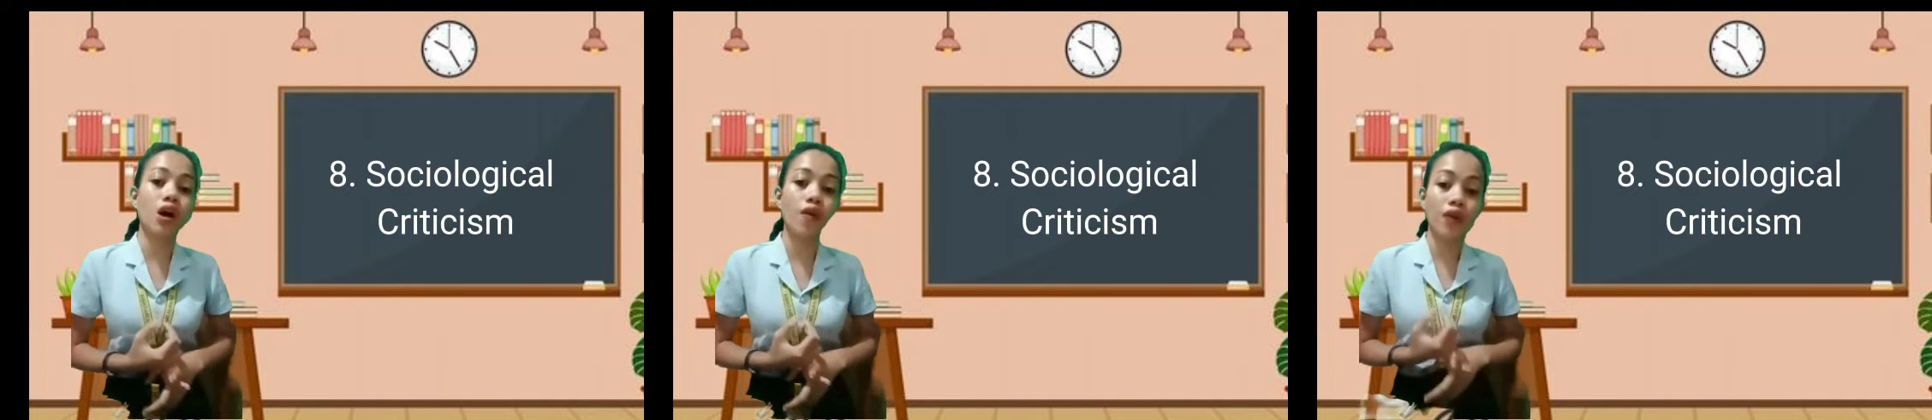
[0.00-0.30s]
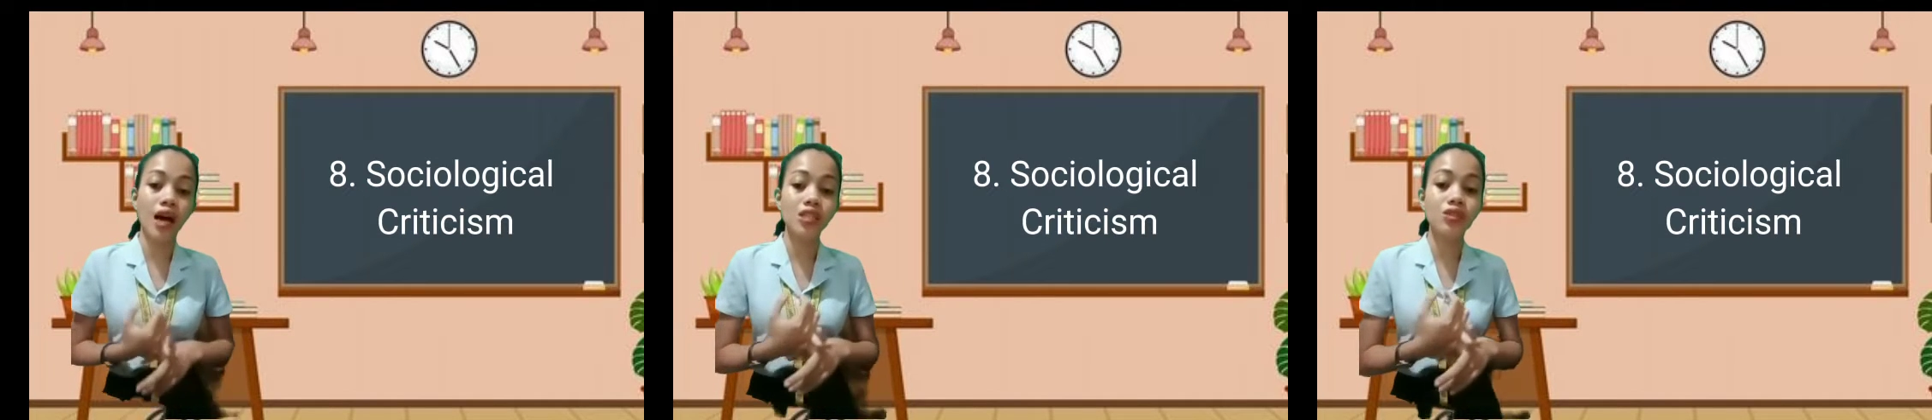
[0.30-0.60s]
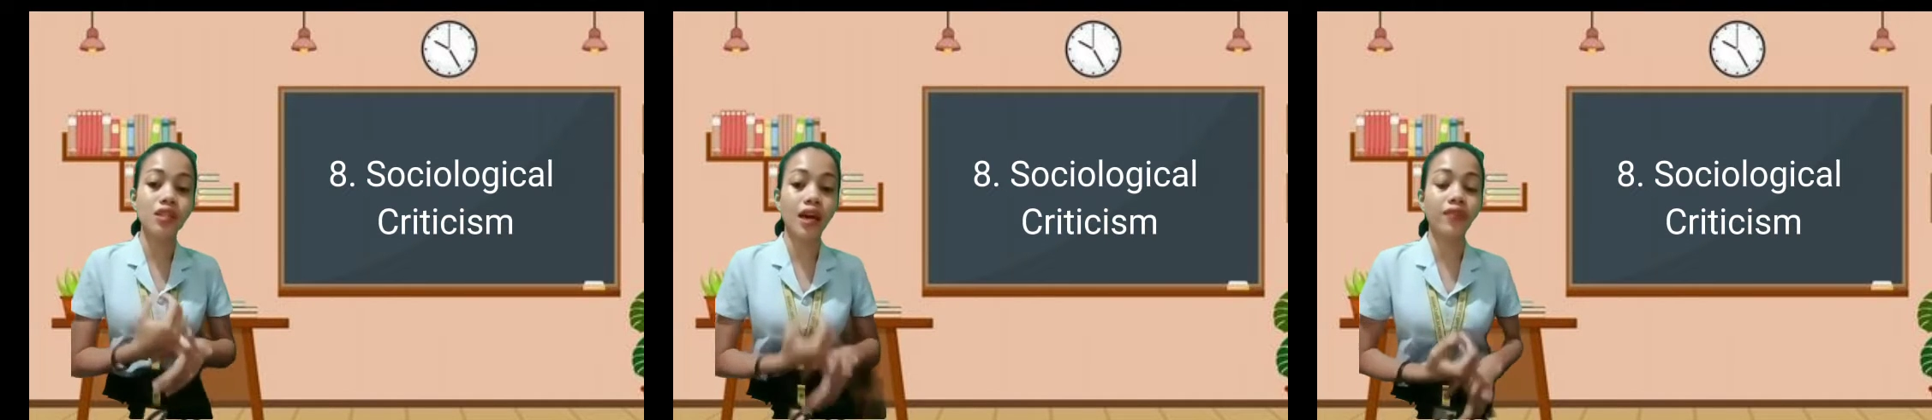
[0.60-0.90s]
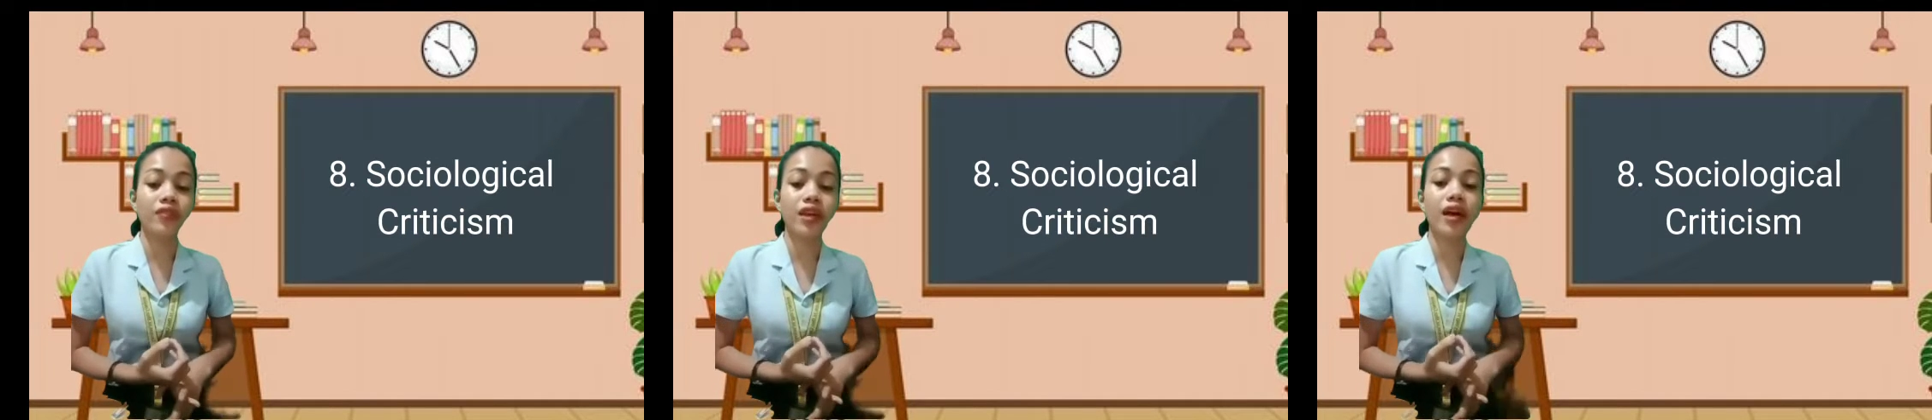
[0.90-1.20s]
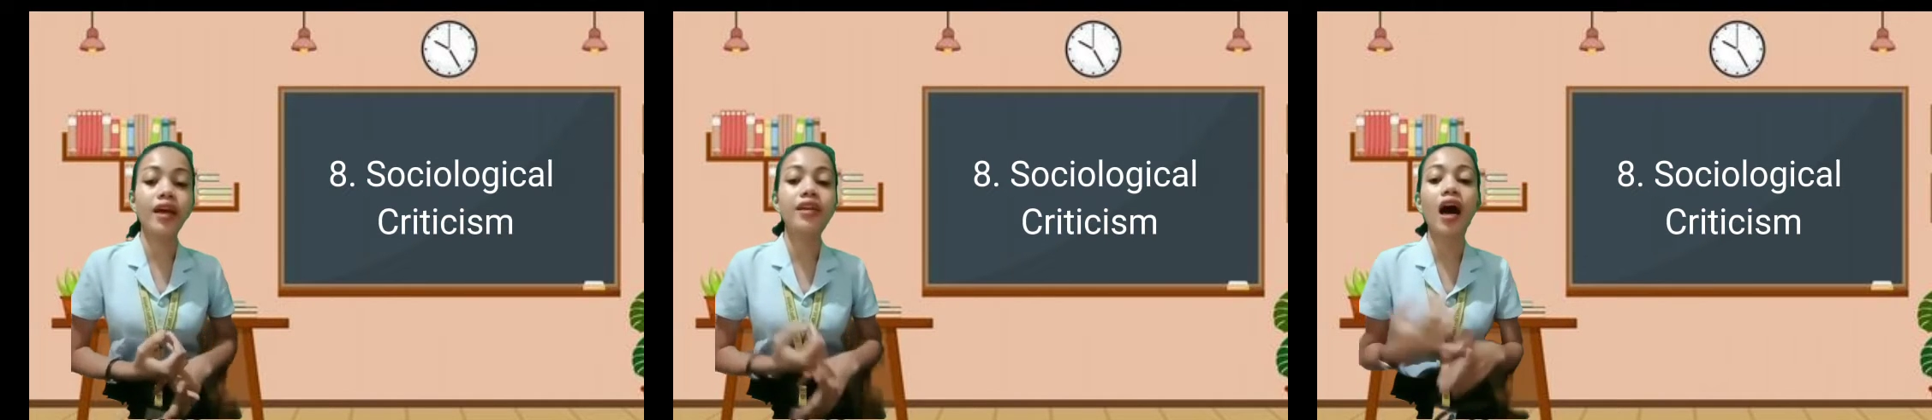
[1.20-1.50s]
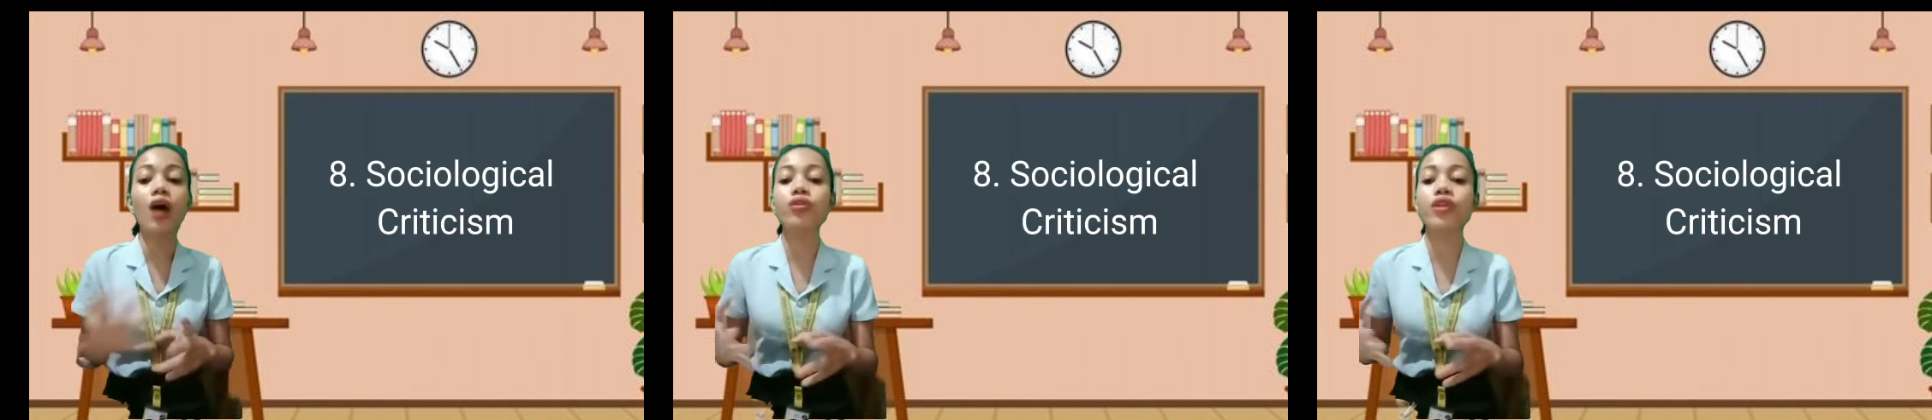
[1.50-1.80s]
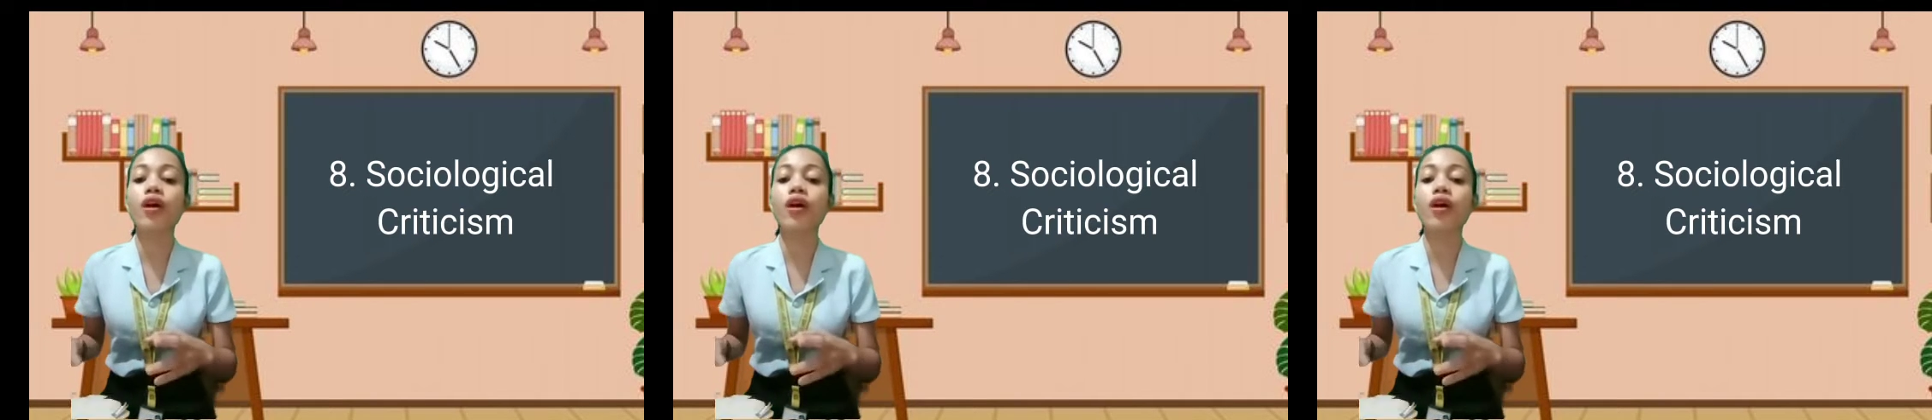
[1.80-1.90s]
of a society and how they